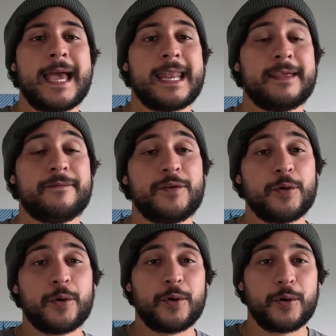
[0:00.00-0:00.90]
And if
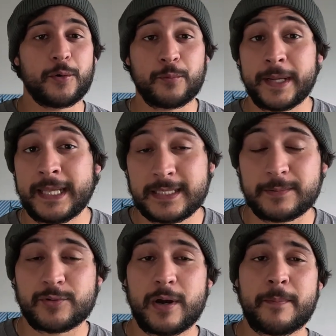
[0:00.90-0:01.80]
you're already a
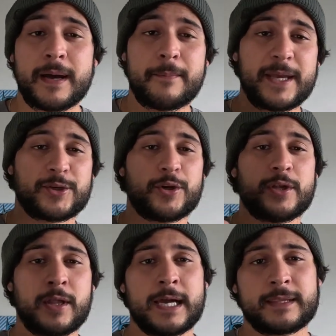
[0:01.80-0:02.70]
subscriber, make sure
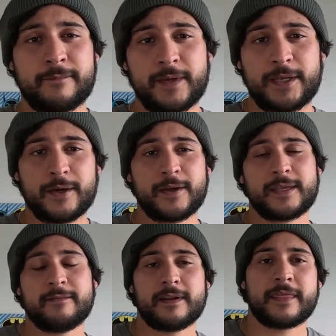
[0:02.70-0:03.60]
you like the video,
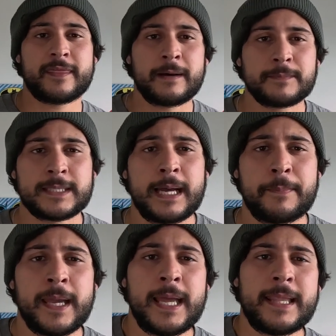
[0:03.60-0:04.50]
give it a thumbs up.